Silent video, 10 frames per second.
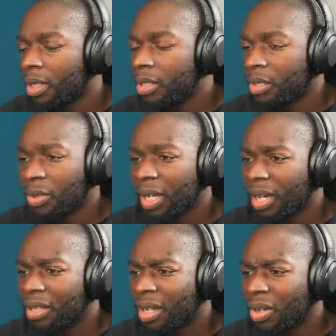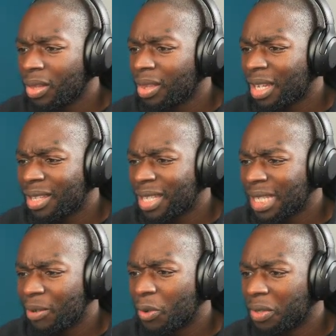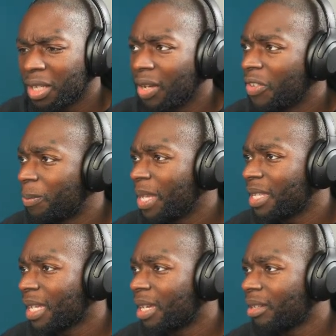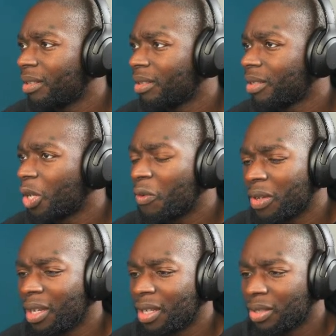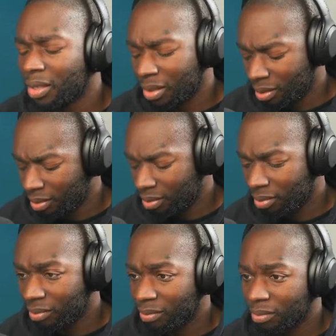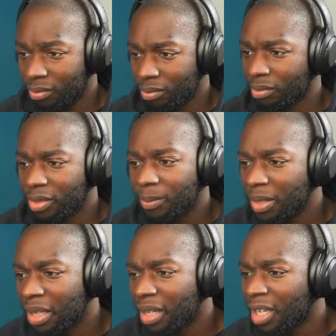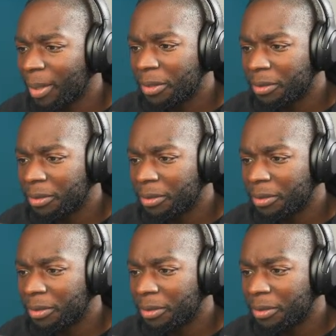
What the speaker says: yeah, I don't think that's necessary over here if it's being set over here. So that's something that can come out.